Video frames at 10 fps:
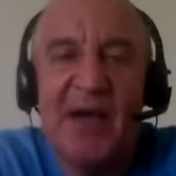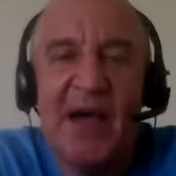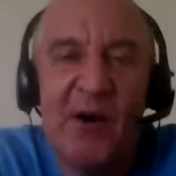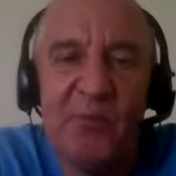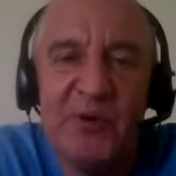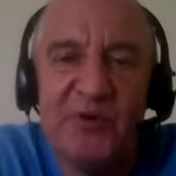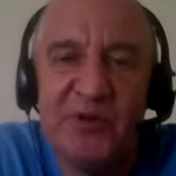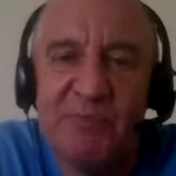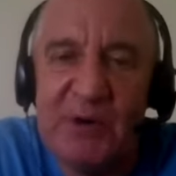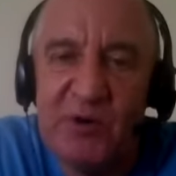help you
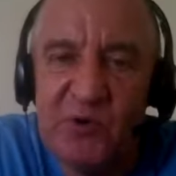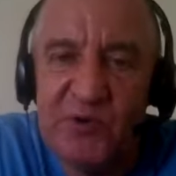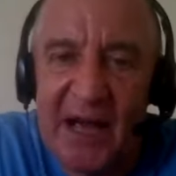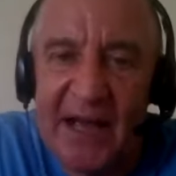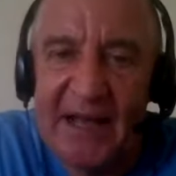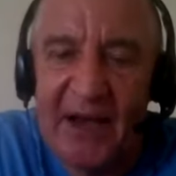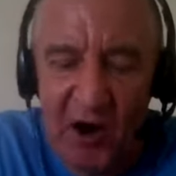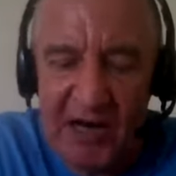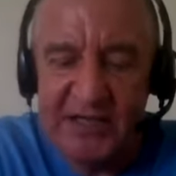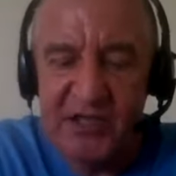to build a
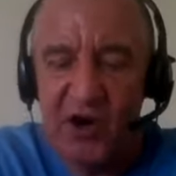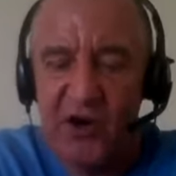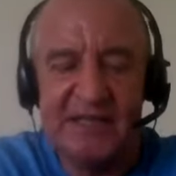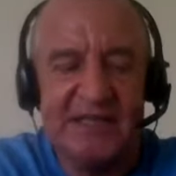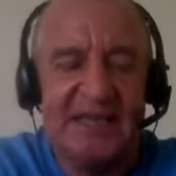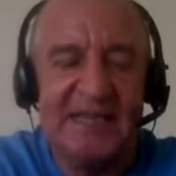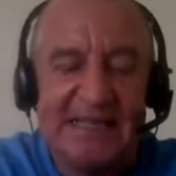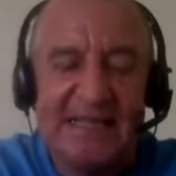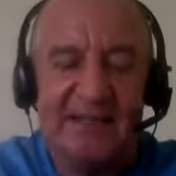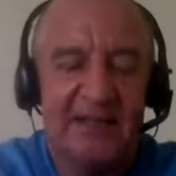highly targeted
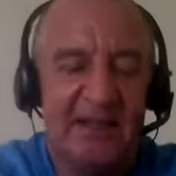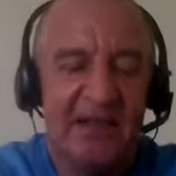list